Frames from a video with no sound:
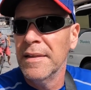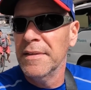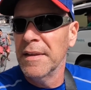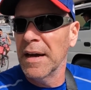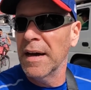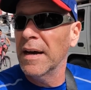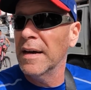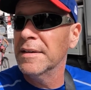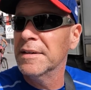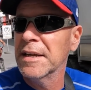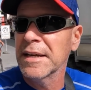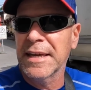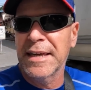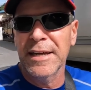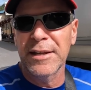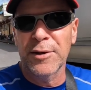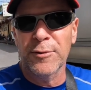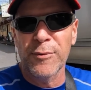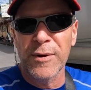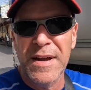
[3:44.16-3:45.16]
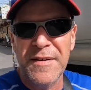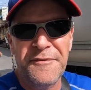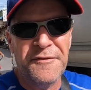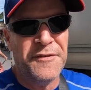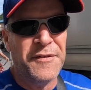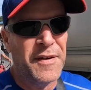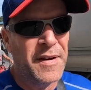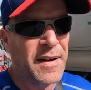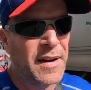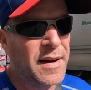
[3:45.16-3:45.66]
uh, Tequila Reef
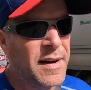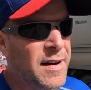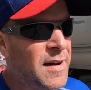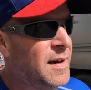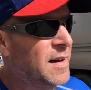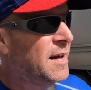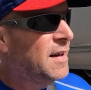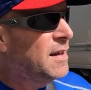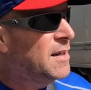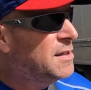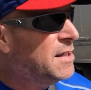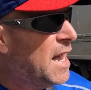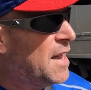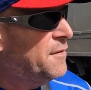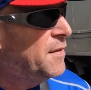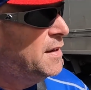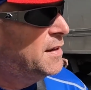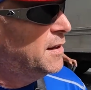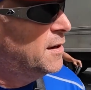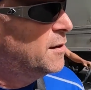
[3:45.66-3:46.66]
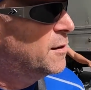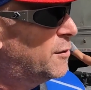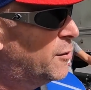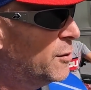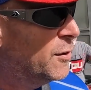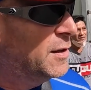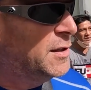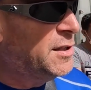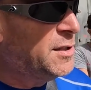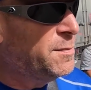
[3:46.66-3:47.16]
is having their
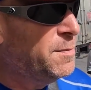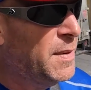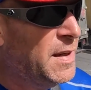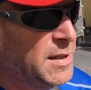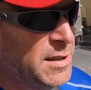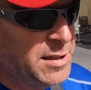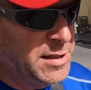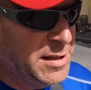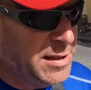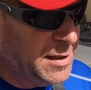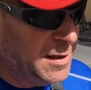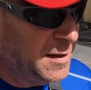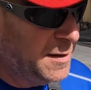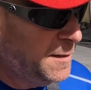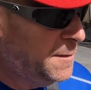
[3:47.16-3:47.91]
Christmas